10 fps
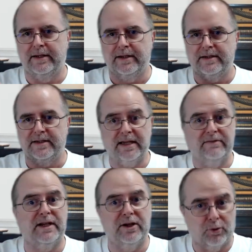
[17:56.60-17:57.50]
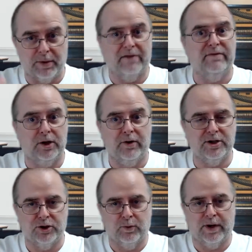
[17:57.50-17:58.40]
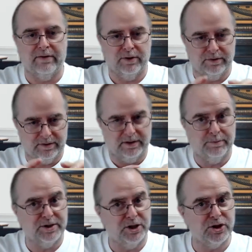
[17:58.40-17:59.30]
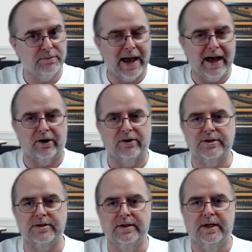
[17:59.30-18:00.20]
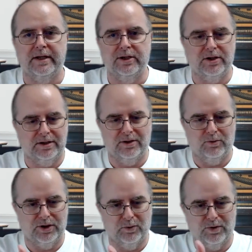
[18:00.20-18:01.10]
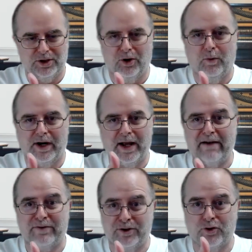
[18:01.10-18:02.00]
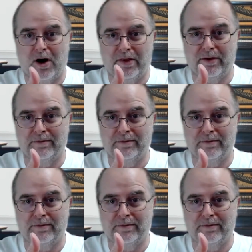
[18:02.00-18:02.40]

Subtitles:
TV or by video engine or whatever, the position matters. You don't want to have to draw the